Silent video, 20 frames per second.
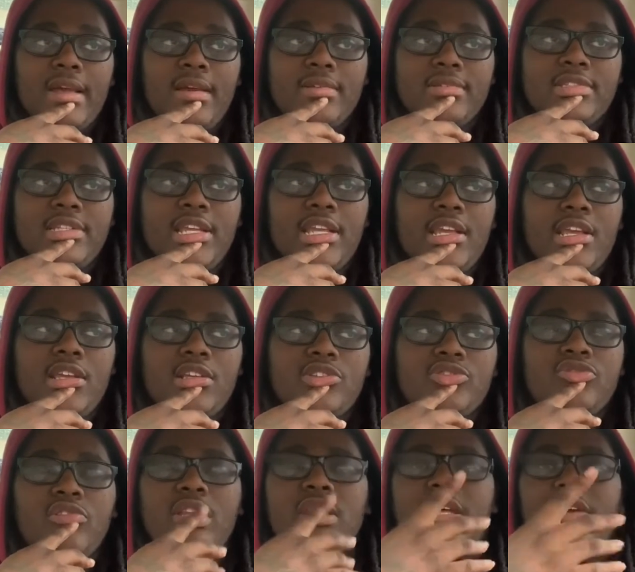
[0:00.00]
what I'm saying?
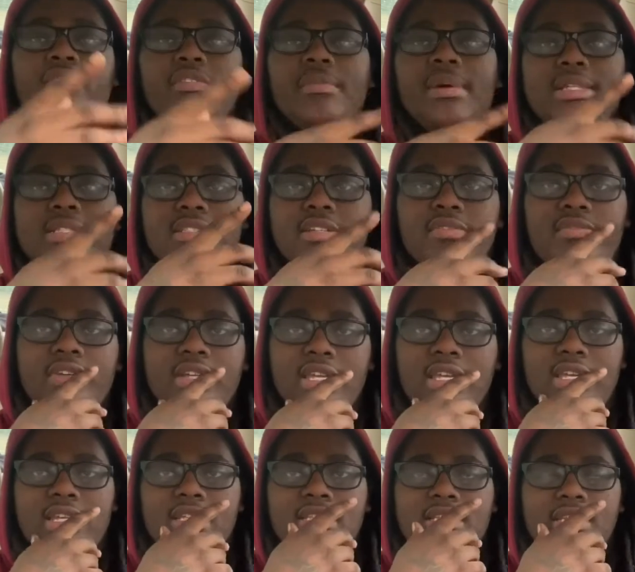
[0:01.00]
Start loving myself
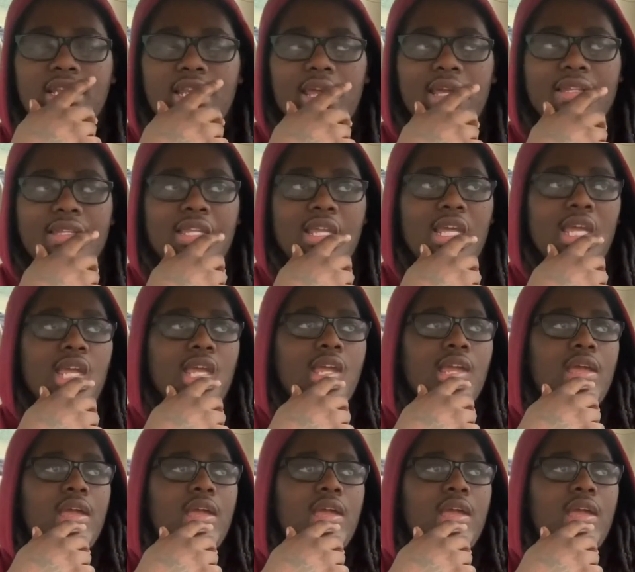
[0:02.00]
again and shit like that